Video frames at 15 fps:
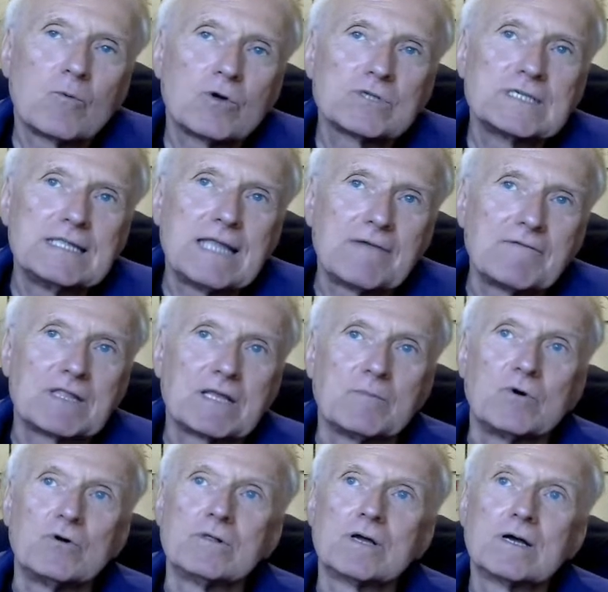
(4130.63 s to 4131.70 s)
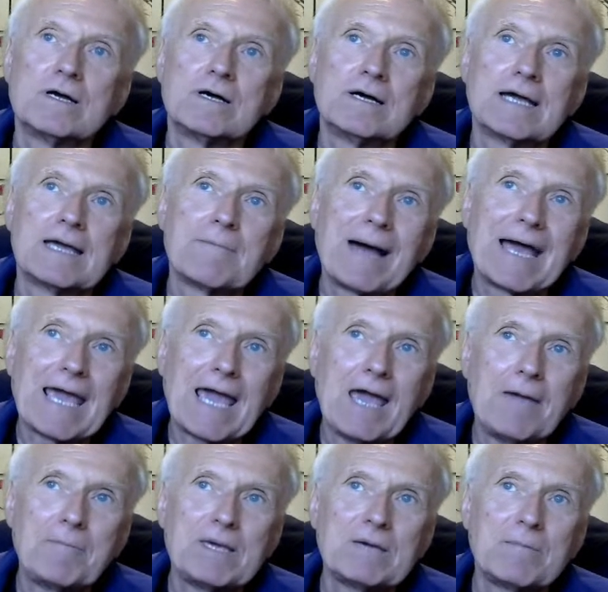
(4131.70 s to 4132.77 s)
was inevitable. Am I
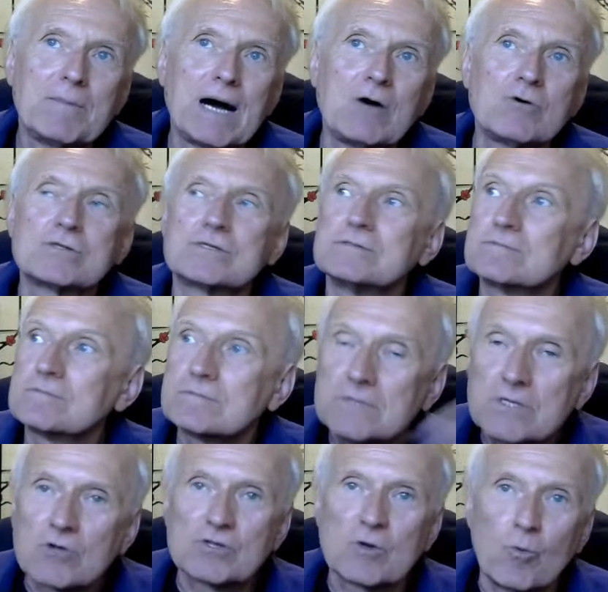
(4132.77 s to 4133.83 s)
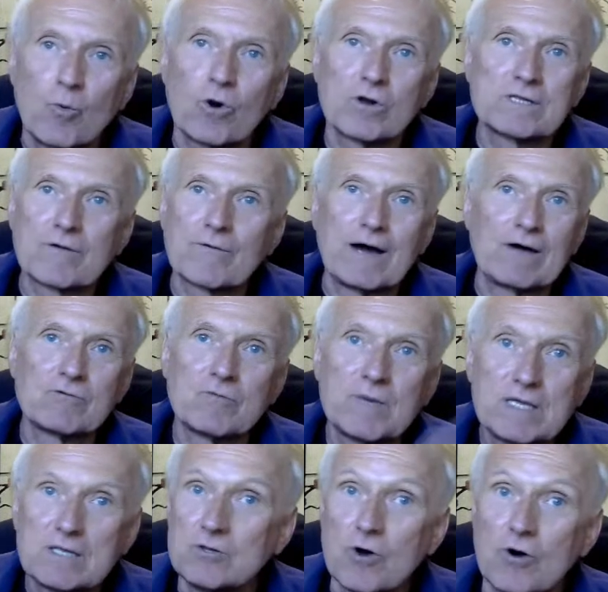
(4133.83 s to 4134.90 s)
happy about, you know, the world around
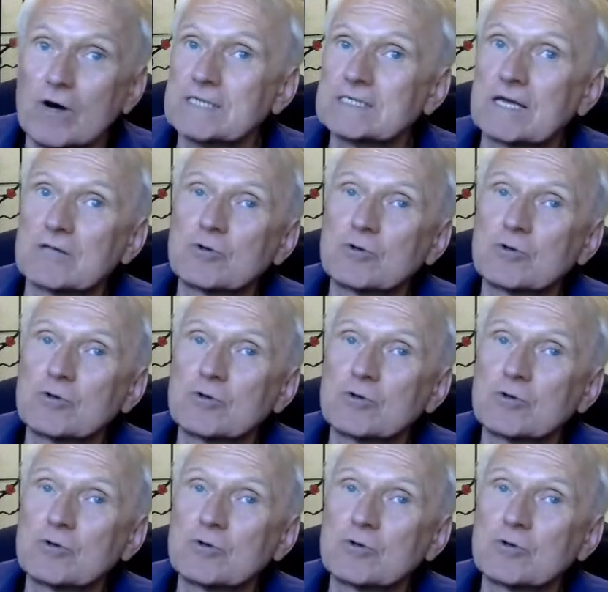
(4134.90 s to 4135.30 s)
me? No, as I